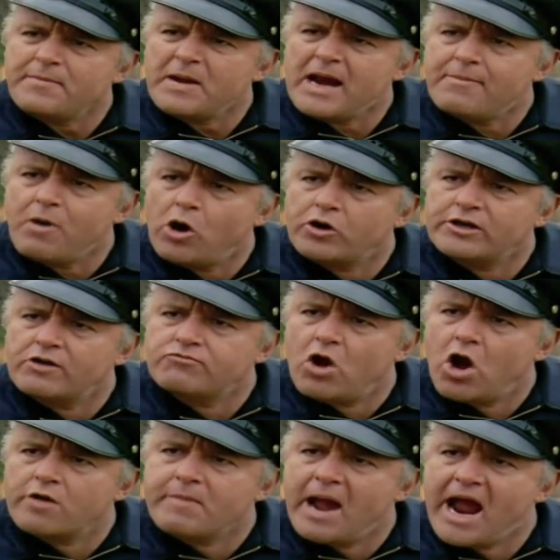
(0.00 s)
What do you mean I'm holding the
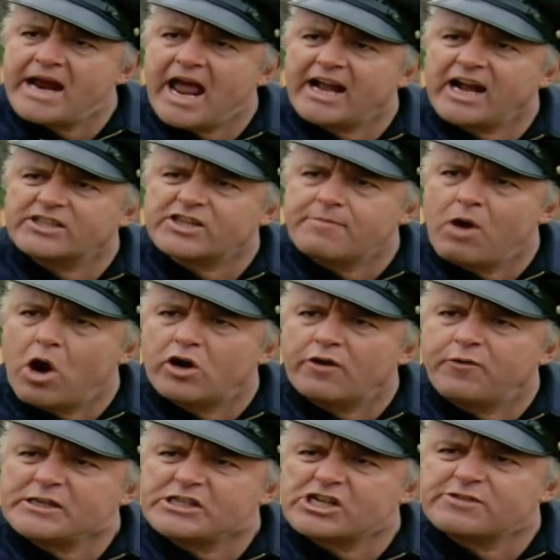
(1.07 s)
wrong man? I got the
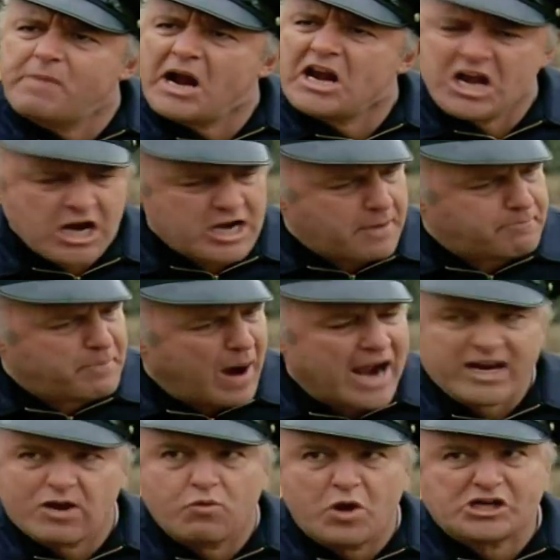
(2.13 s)
motive, which is money, and the
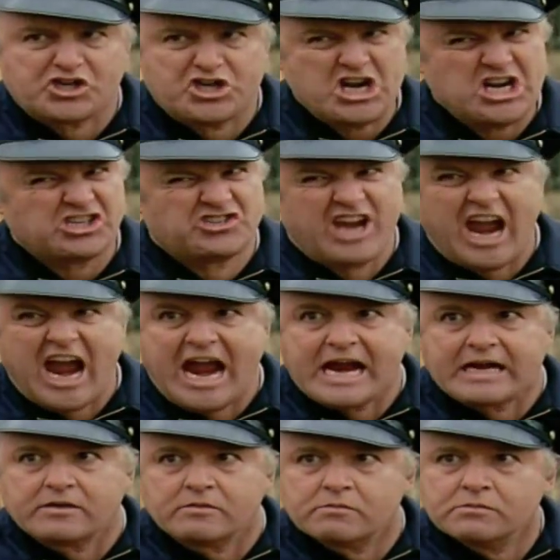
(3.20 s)
body, which is
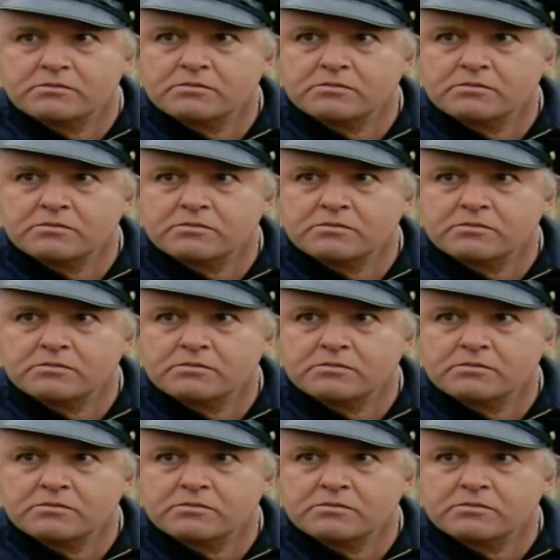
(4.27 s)
dead.